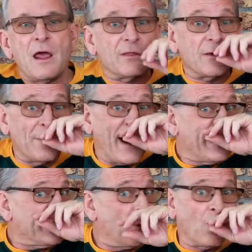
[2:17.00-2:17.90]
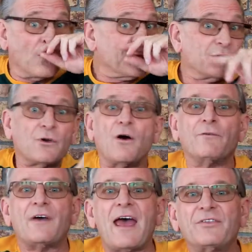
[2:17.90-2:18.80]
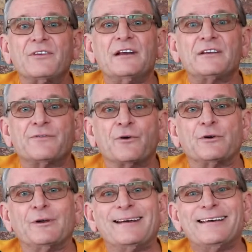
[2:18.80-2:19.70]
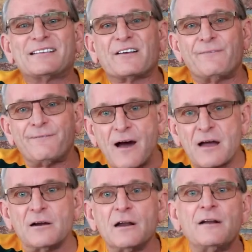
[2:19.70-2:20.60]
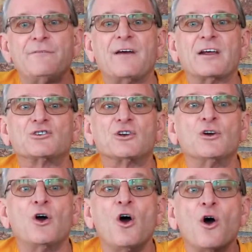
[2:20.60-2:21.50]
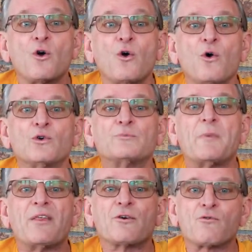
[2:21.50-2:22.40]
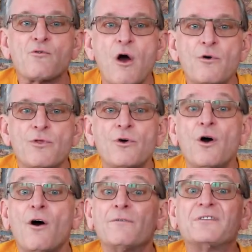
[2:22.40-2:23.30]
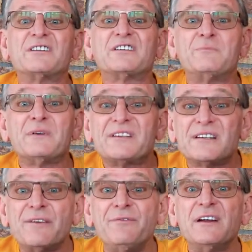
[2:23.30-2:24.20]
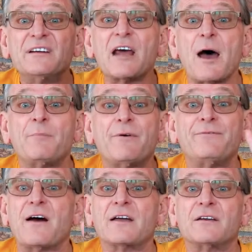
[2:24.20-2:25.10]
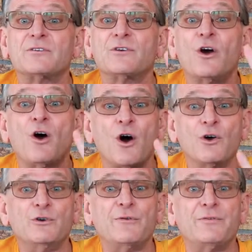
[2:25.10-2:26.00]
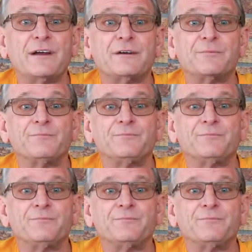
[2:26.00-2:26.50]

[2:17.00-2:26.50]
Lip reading: The main cause of athlete's foot is a fungal infection caused by the growth of this specific type of fungus on your feet.